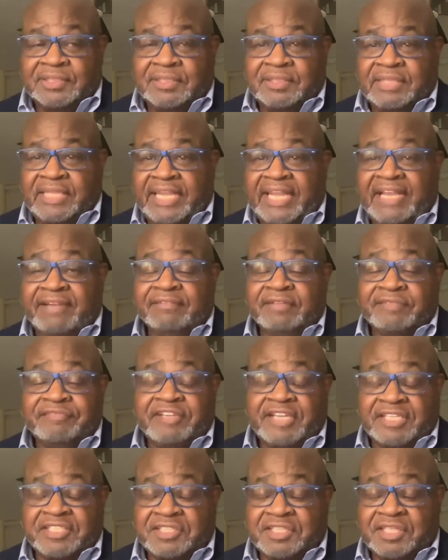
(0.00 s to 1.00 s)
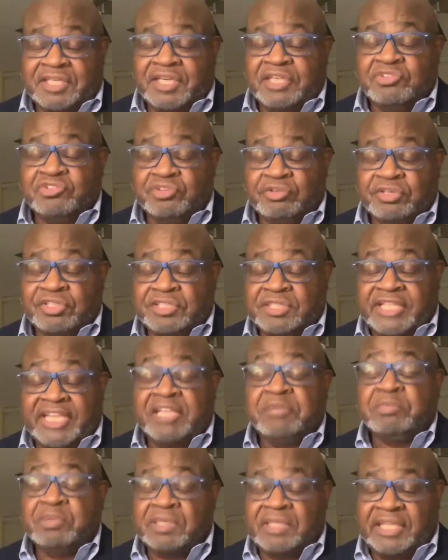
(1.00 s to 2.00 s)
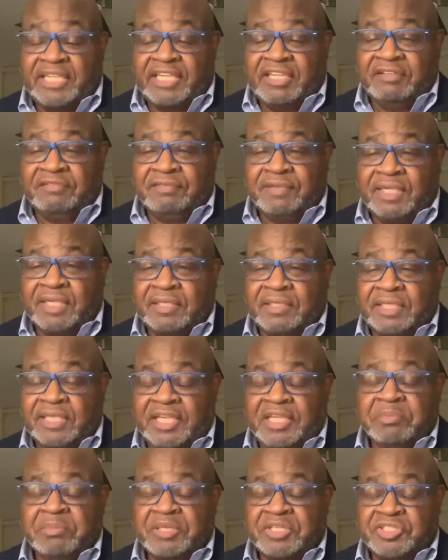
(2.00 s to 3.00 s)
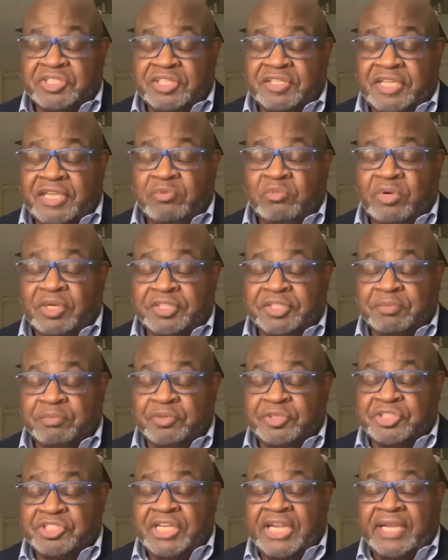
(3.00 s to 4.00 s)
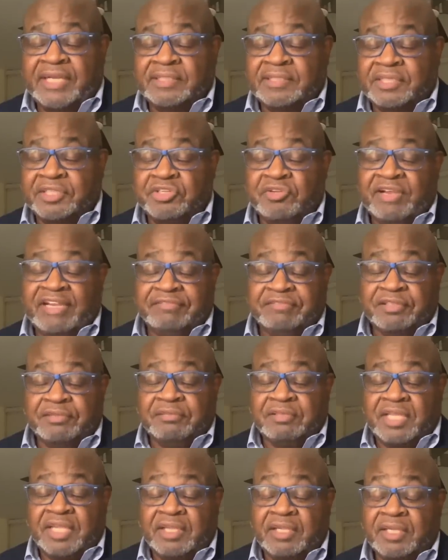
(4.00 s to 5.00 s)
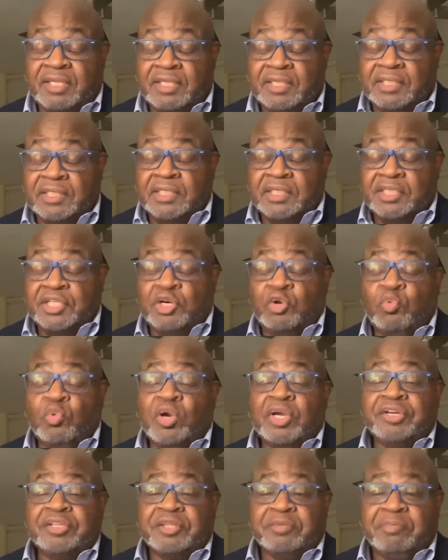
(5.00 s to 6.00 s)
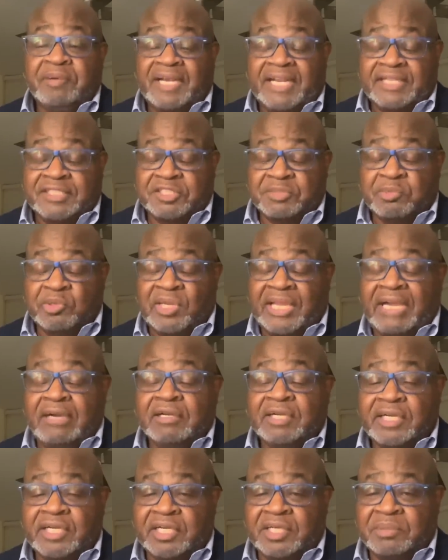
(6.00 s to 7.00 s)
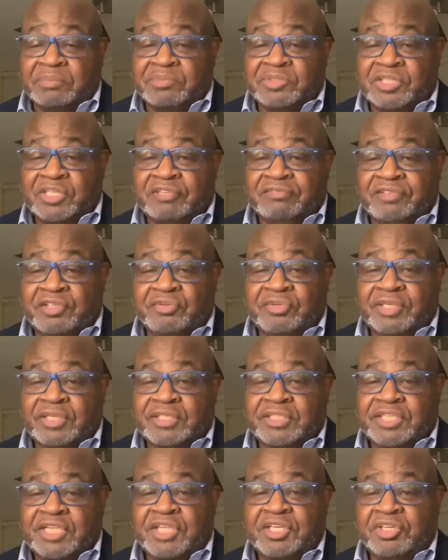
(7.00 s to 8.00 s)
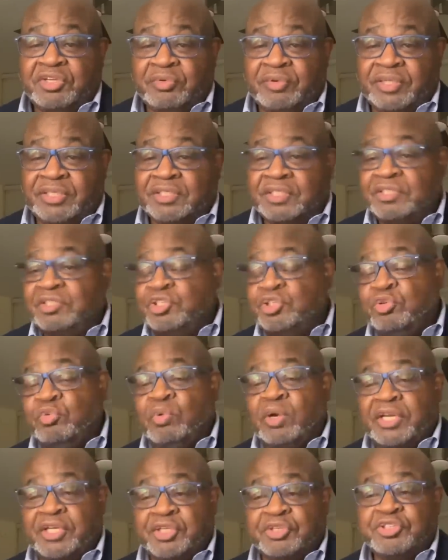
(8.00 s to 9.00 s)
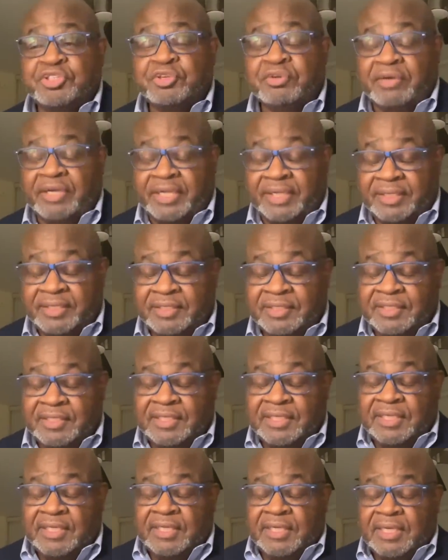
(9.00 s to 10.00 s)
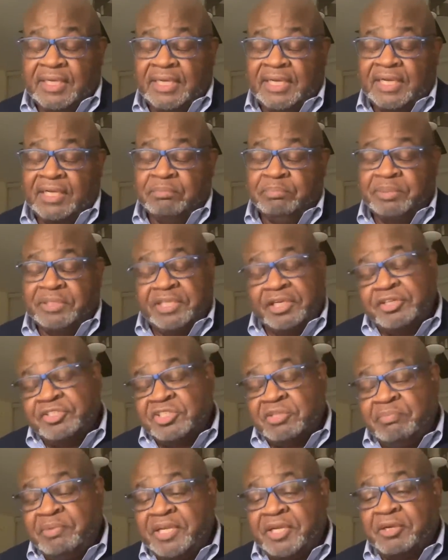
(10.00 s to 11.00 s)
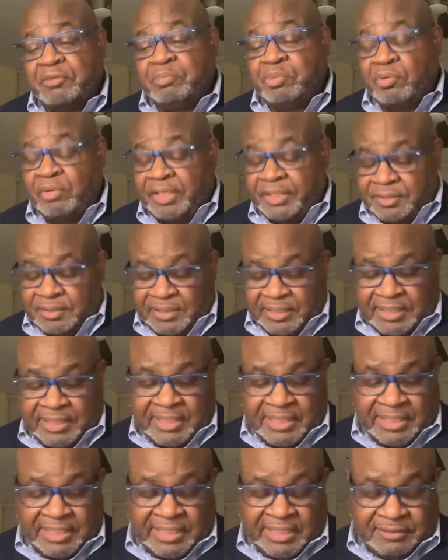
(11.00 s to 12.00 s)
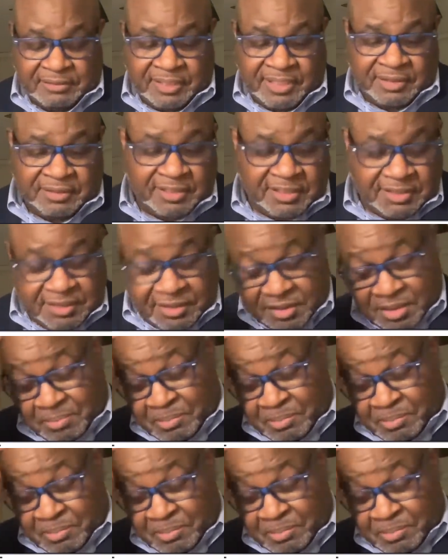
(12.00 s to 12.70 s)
they have a vested interest. They believe in the image that they want to project, and you have to think, you know, what are the possible outcomes of you continuing to do what you're doing. Um, but here's the bigger point, and I, and I think this is the